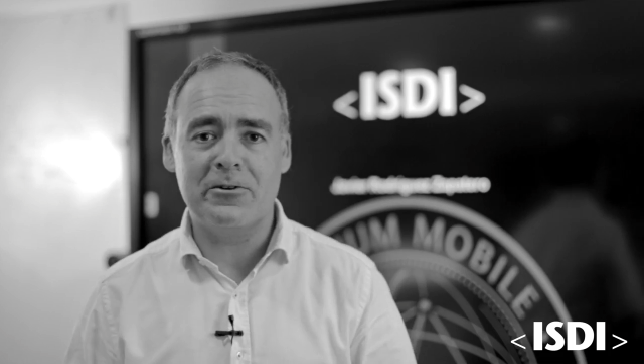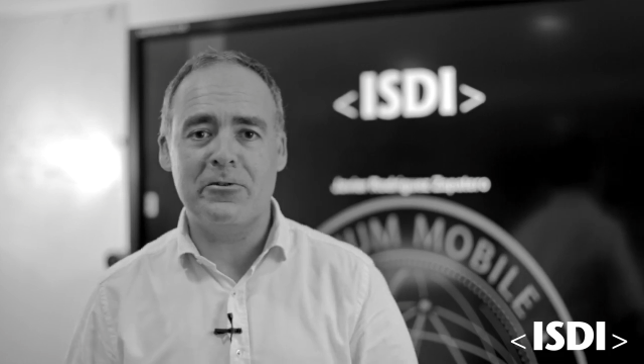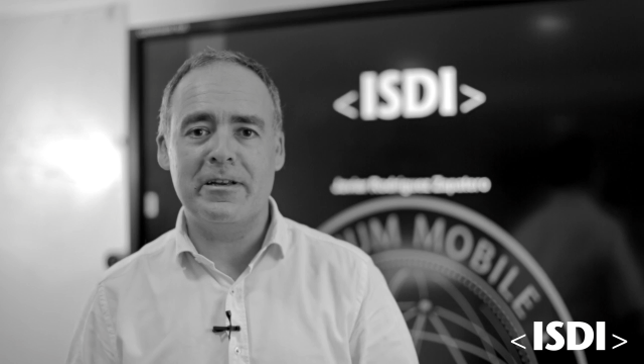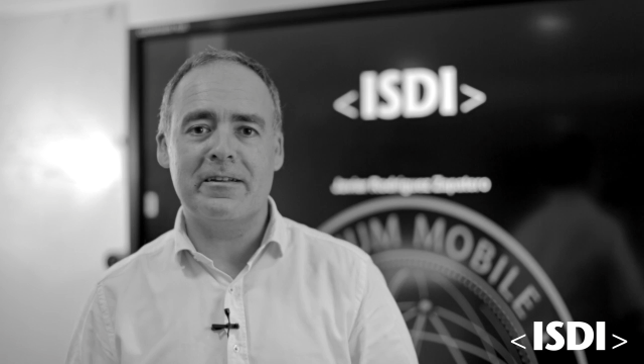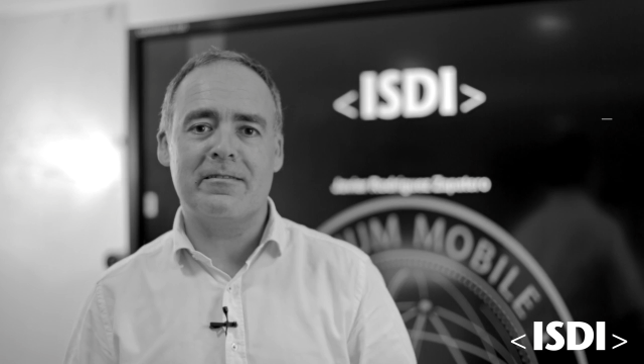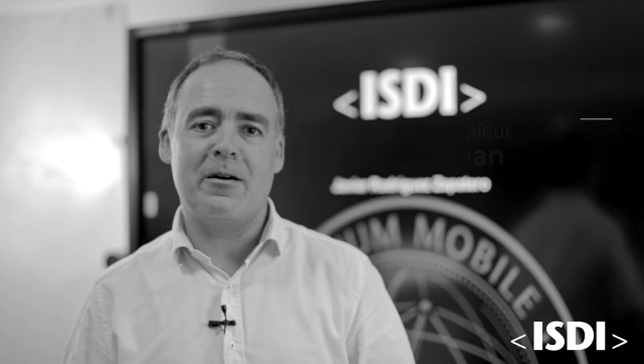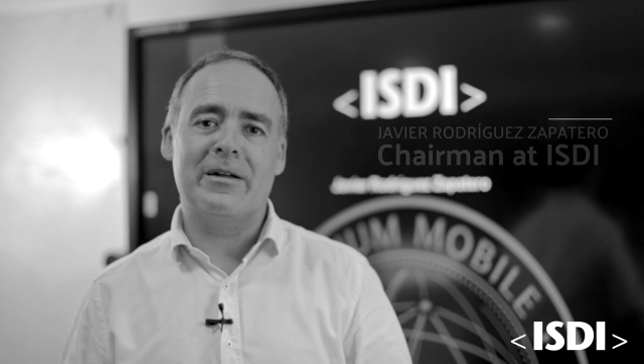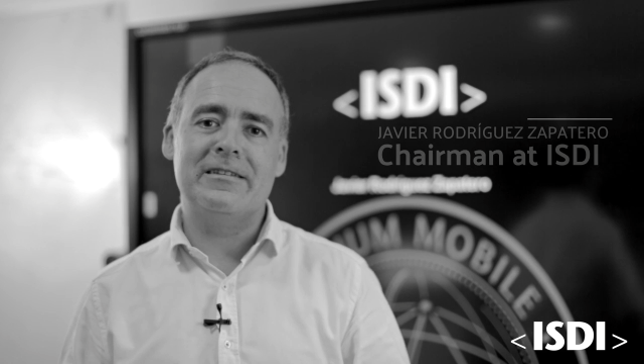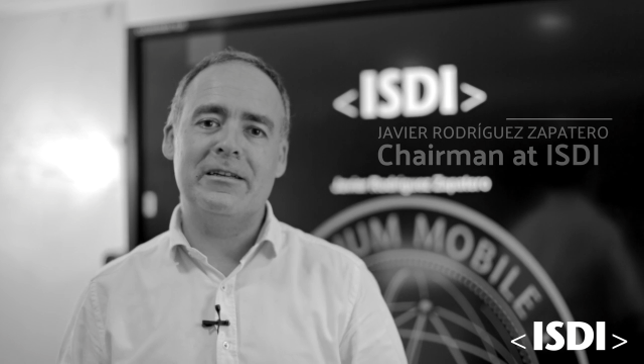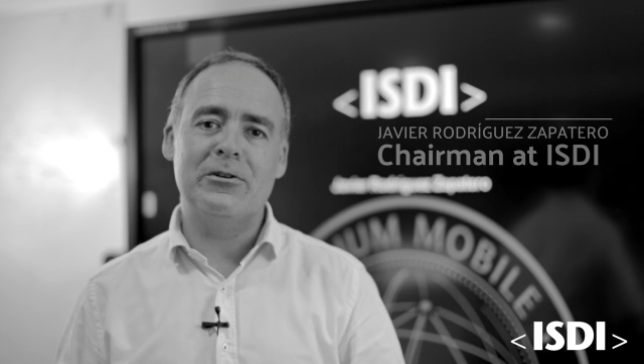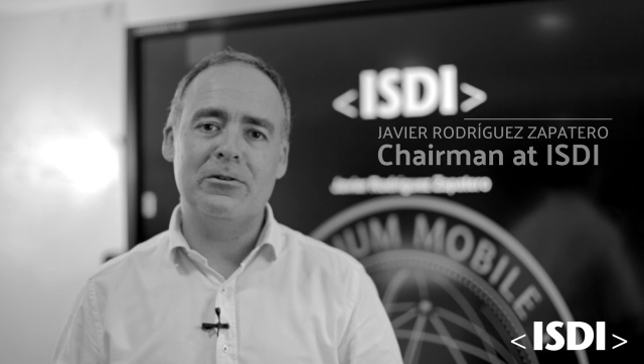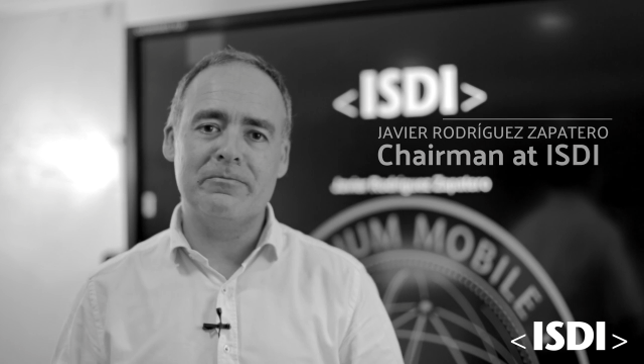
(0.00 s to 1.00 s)
Rodriguez
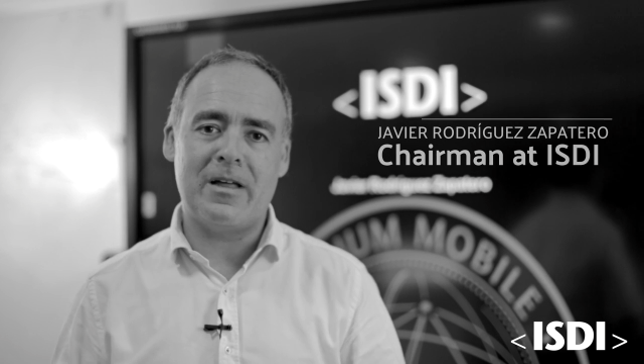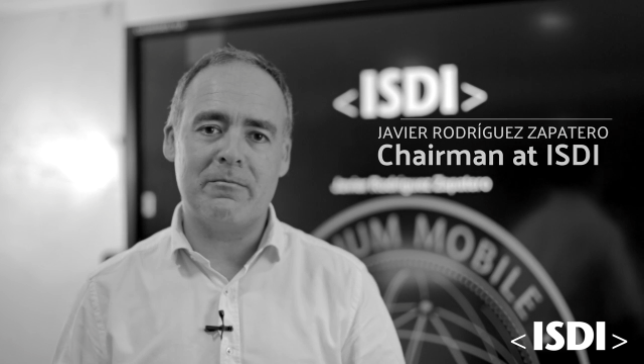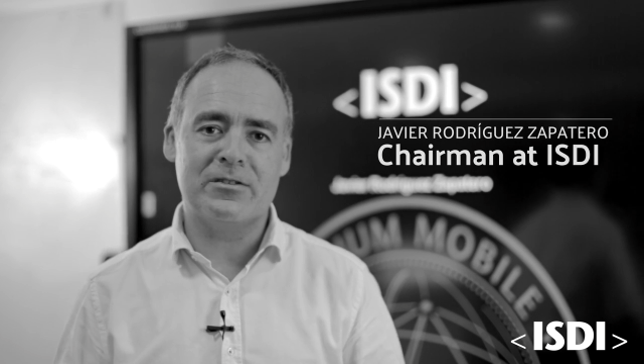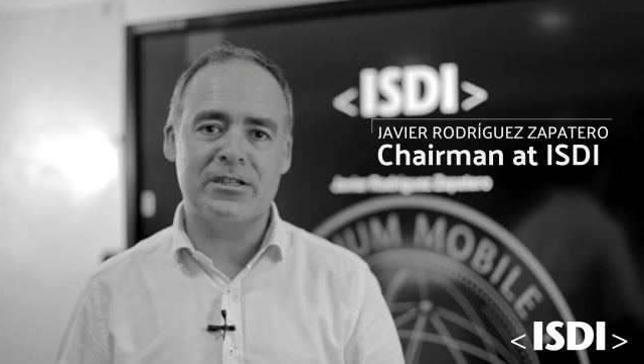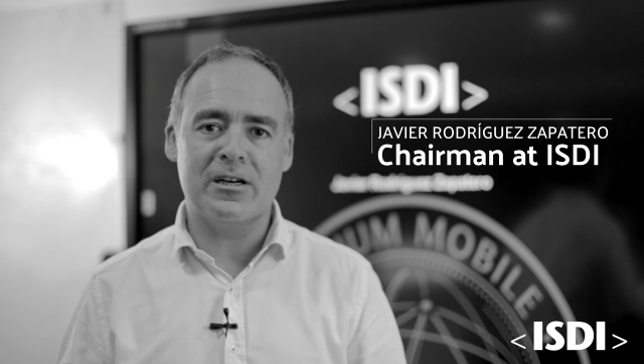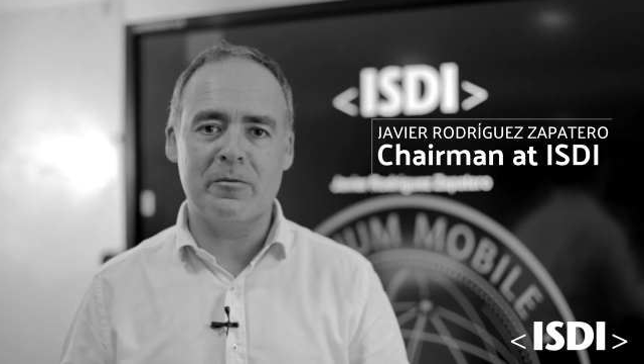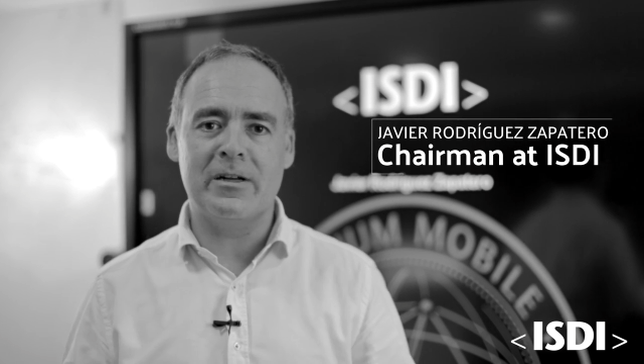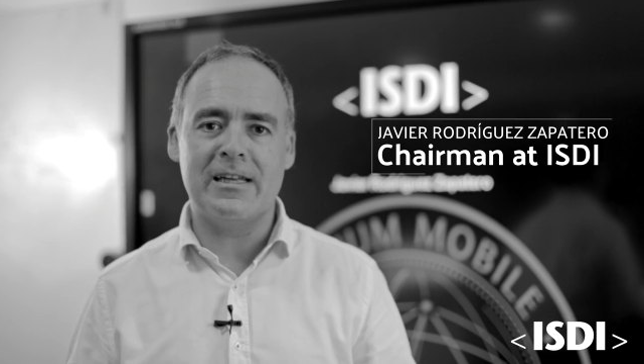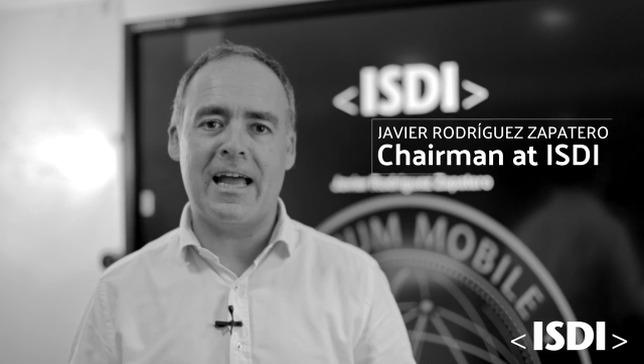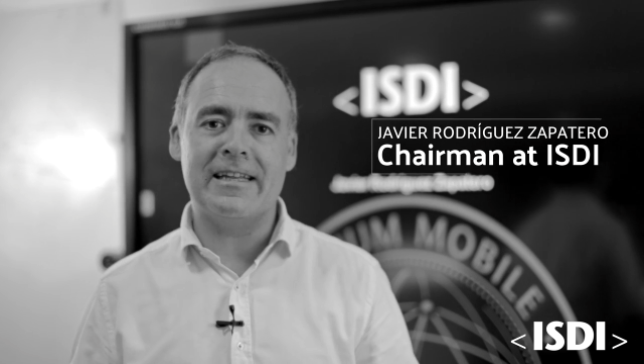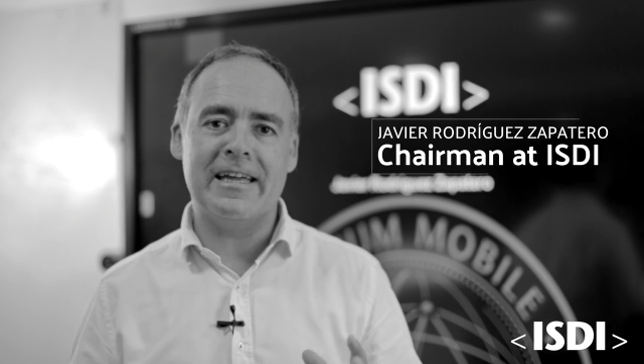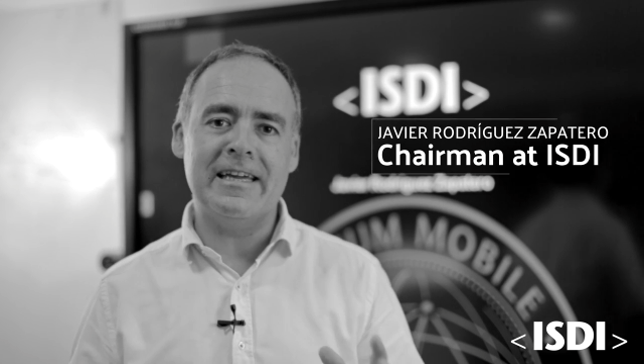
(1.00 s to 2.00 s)
Zapatero. I'm chairman
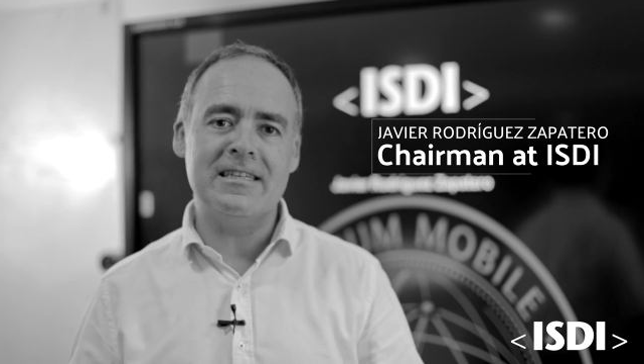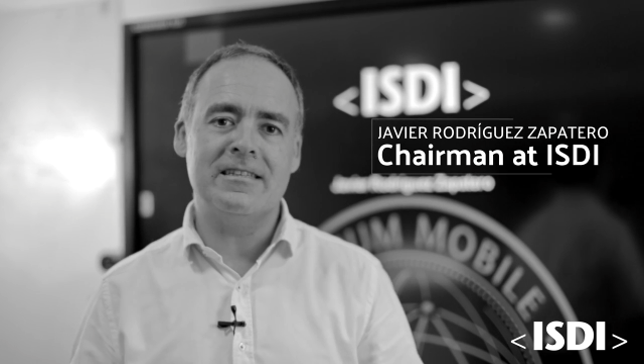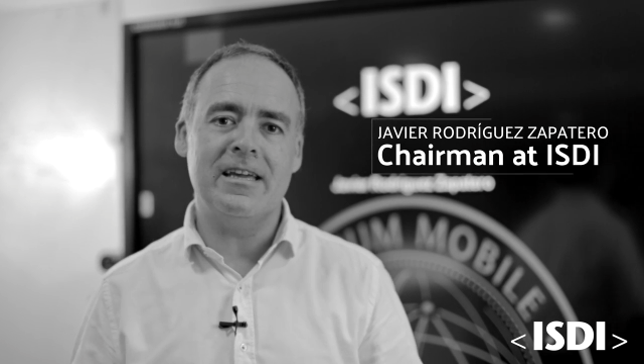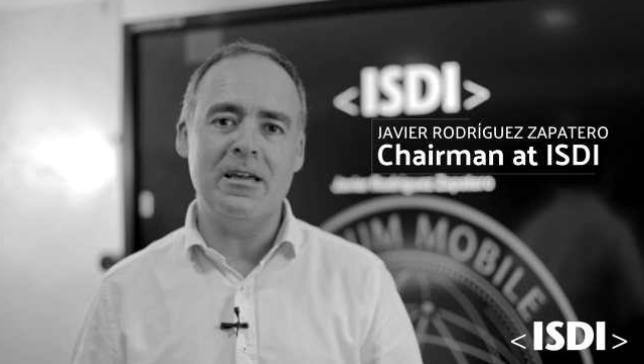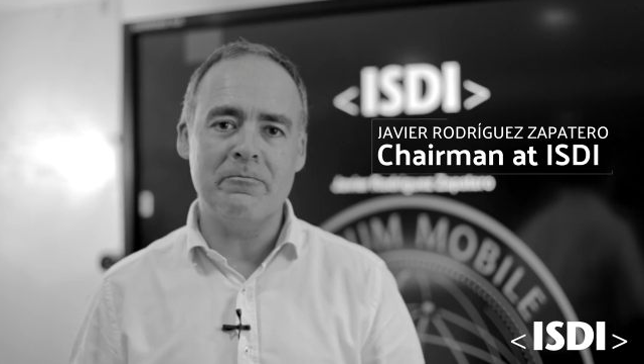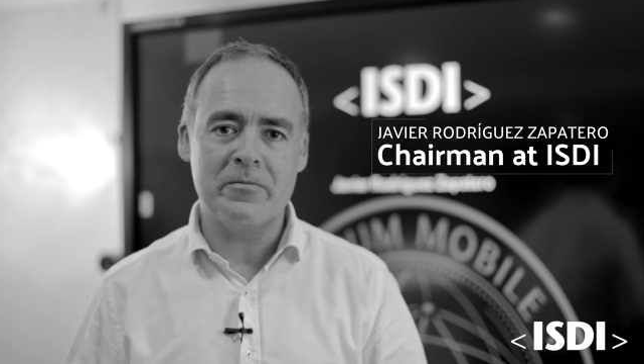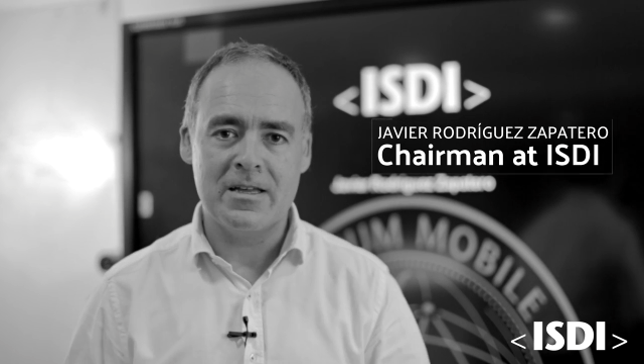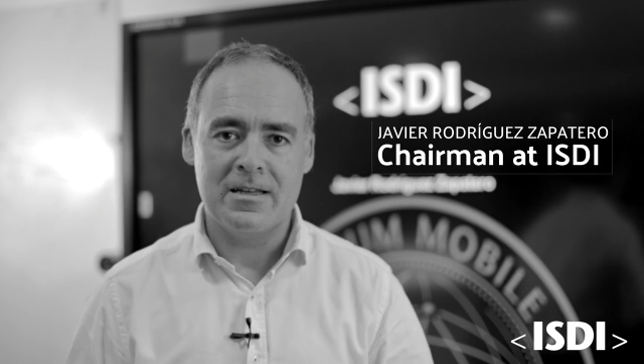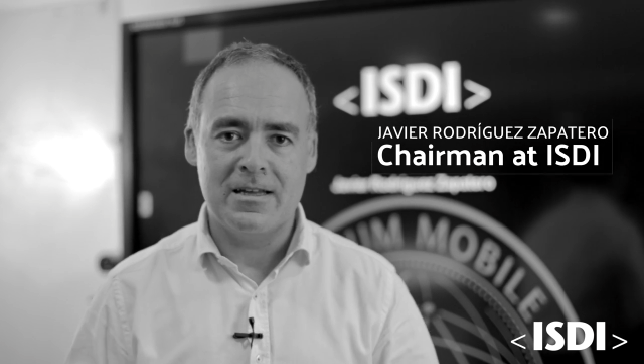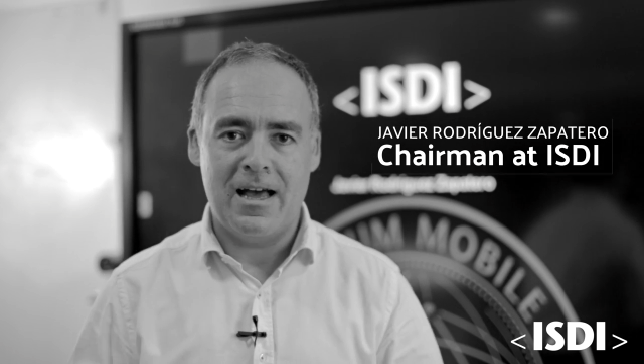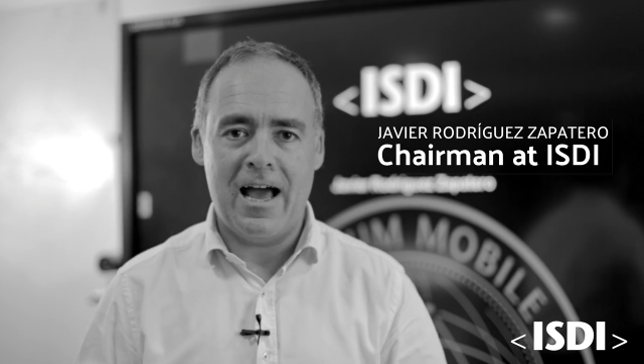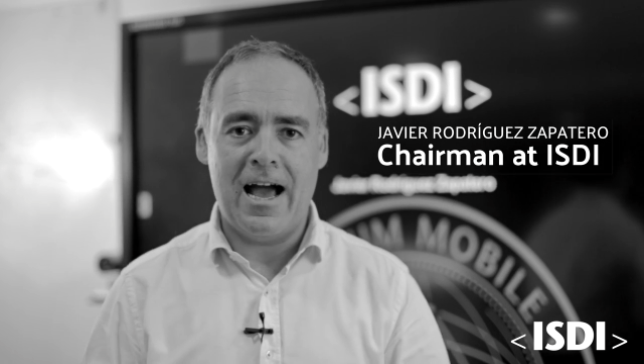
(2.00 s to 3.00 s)
at ISDI.
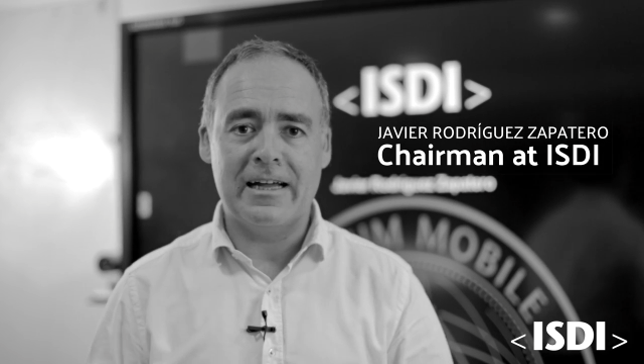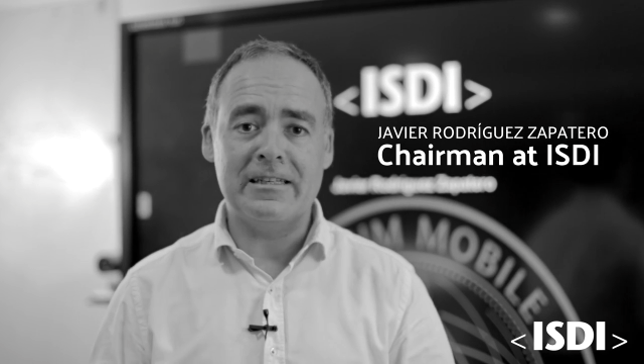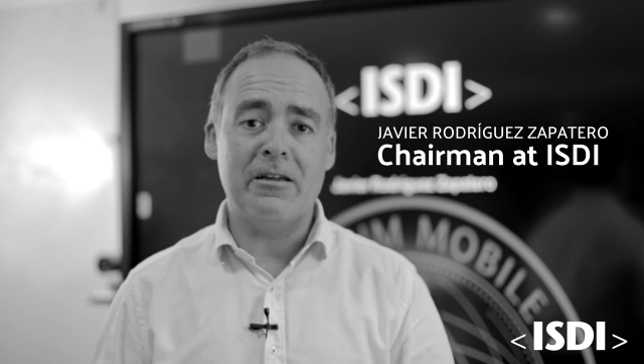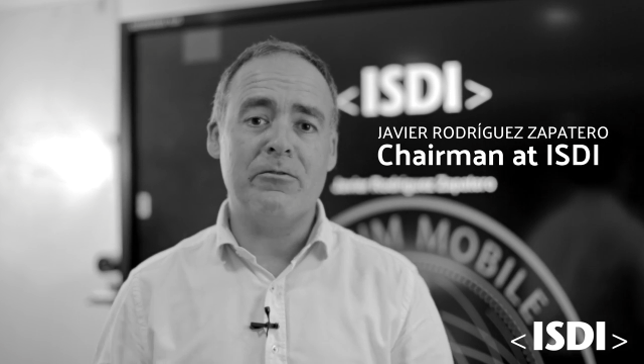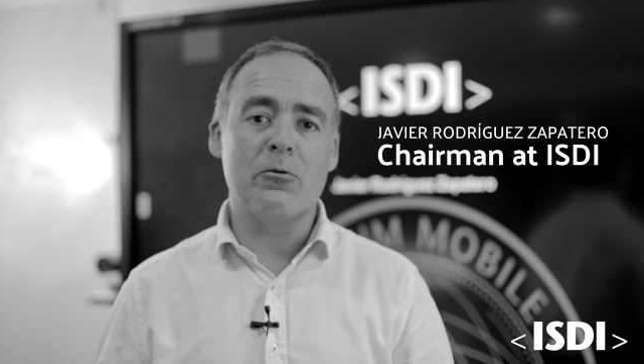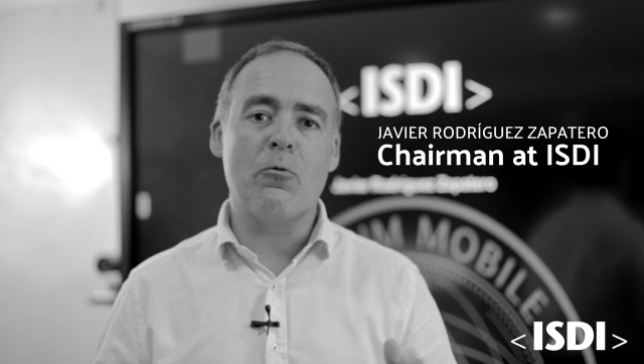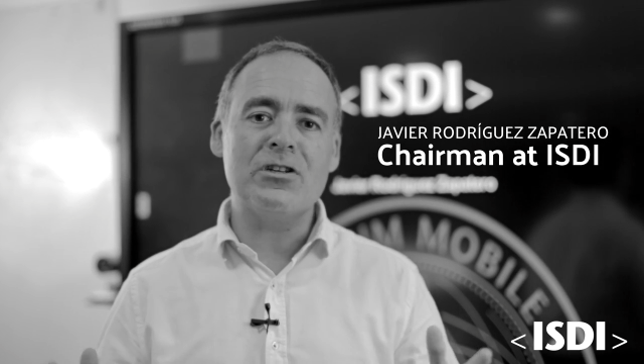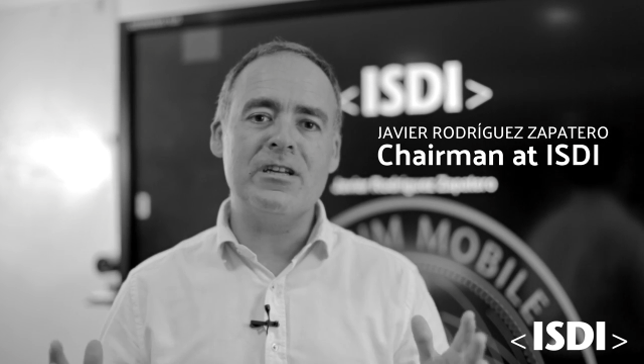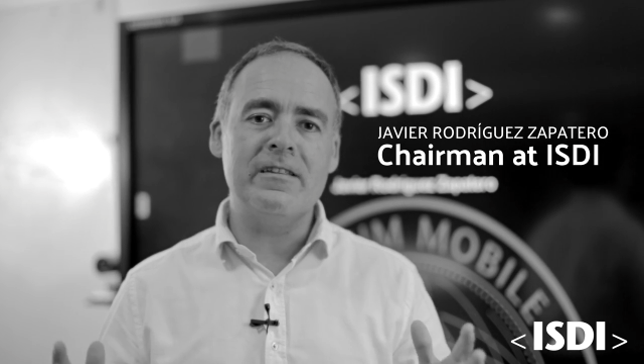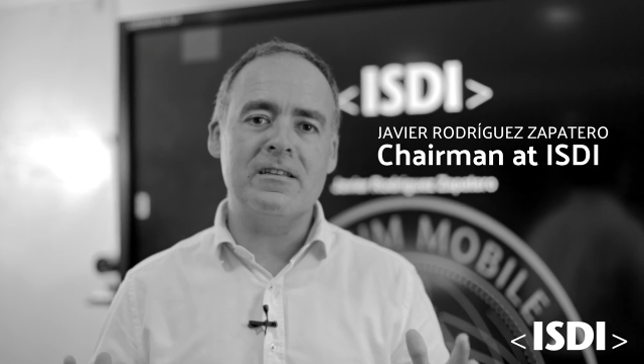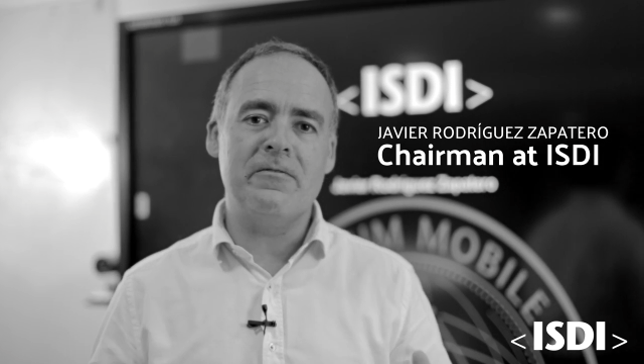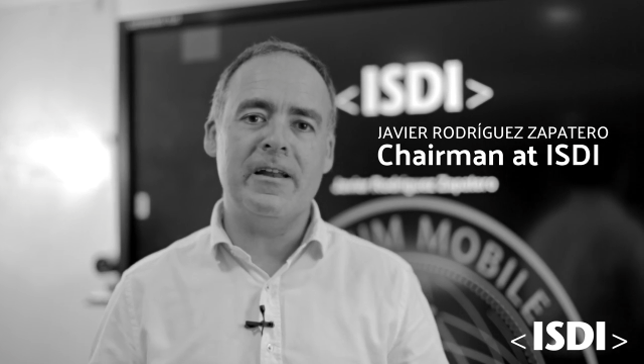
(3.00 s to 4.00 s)
And if you're watching this